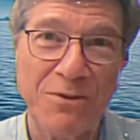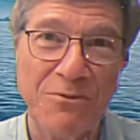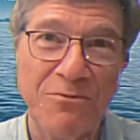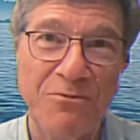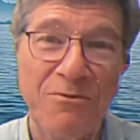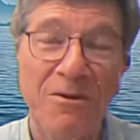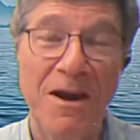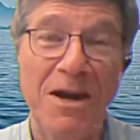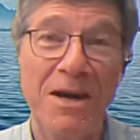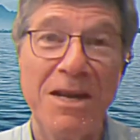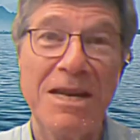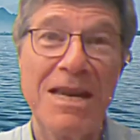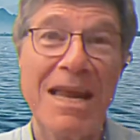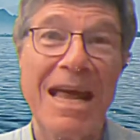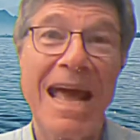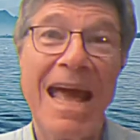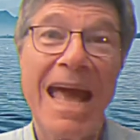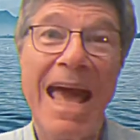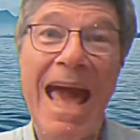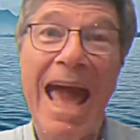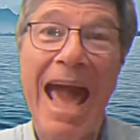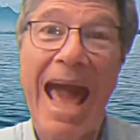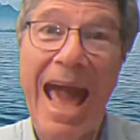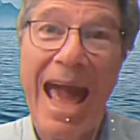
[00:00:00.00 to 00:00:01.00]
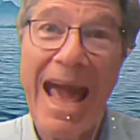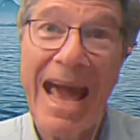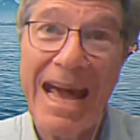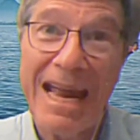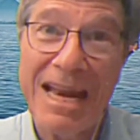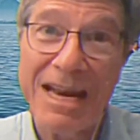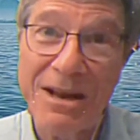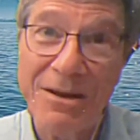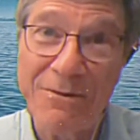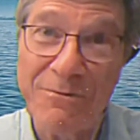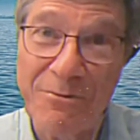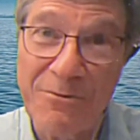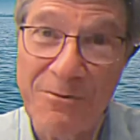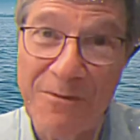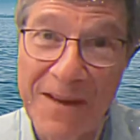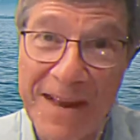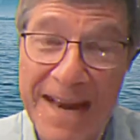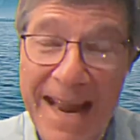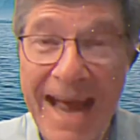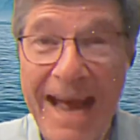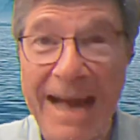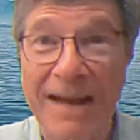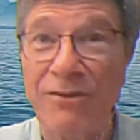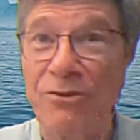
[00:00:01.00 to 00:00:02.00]
fund, and
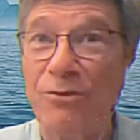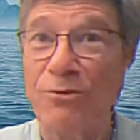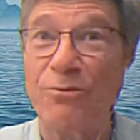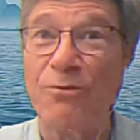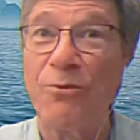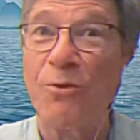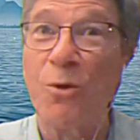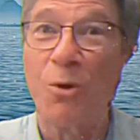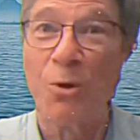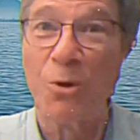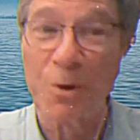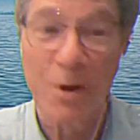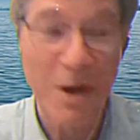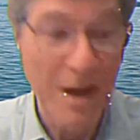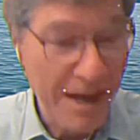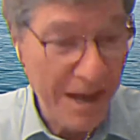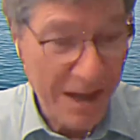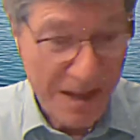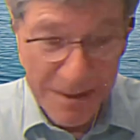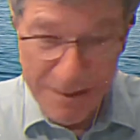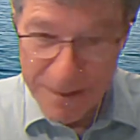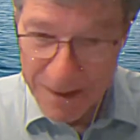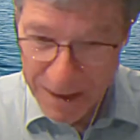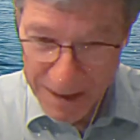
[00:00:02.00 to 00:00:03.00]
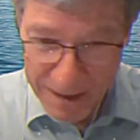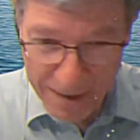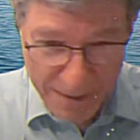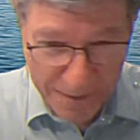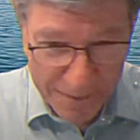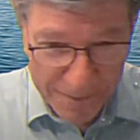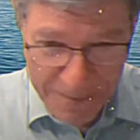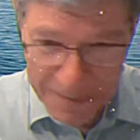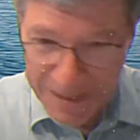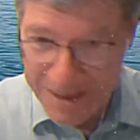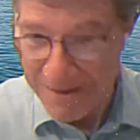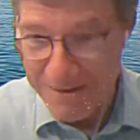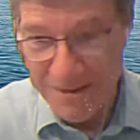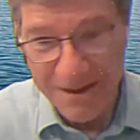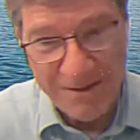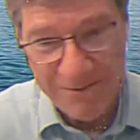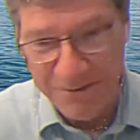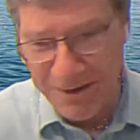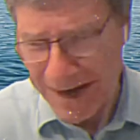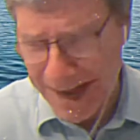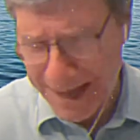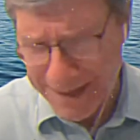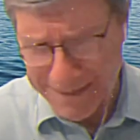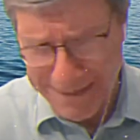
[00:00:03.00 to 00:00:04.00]
finance for
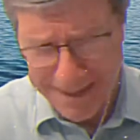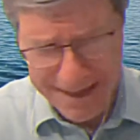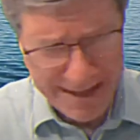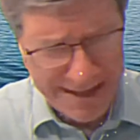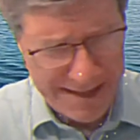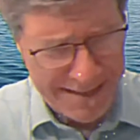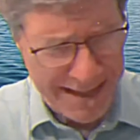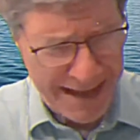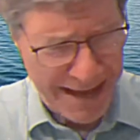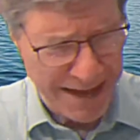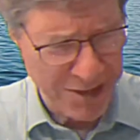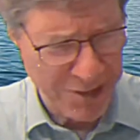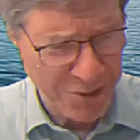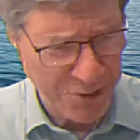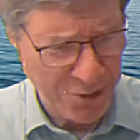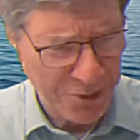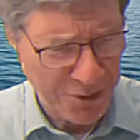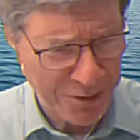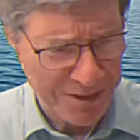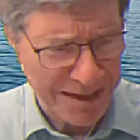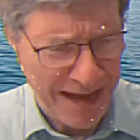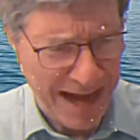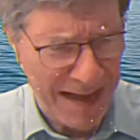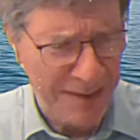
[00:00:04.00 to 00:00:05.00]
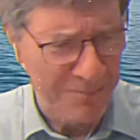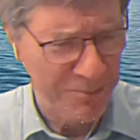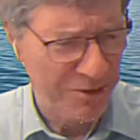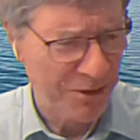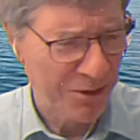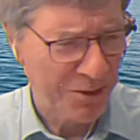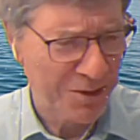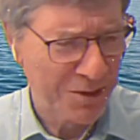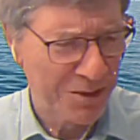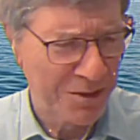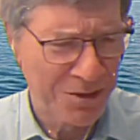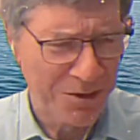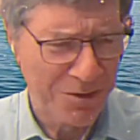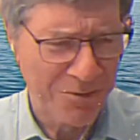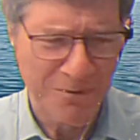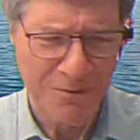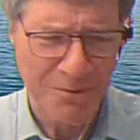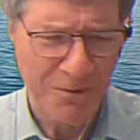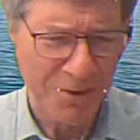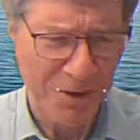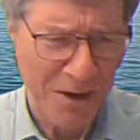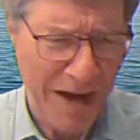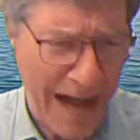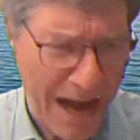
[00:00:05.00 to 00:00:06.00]
even, I think in that New York Times article,
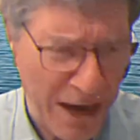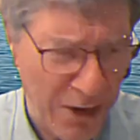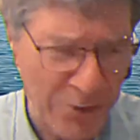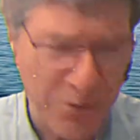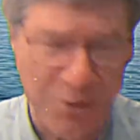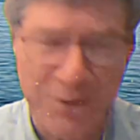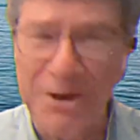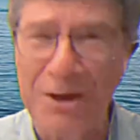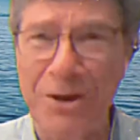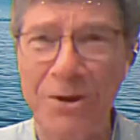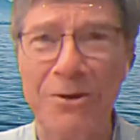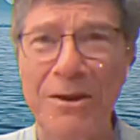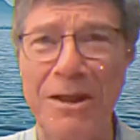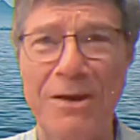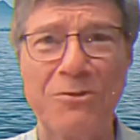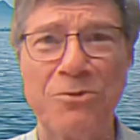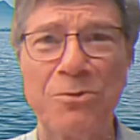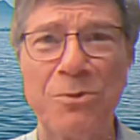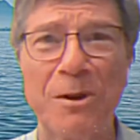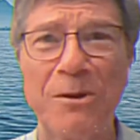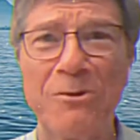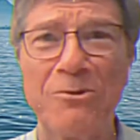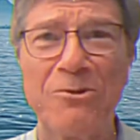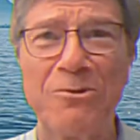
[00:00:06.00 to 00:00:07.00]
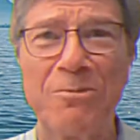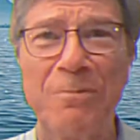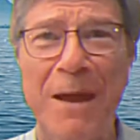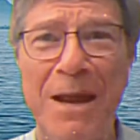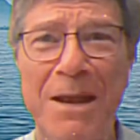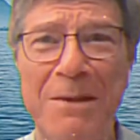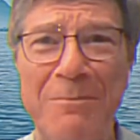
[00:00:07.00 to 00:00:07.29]
for healthcare. That's where I was spending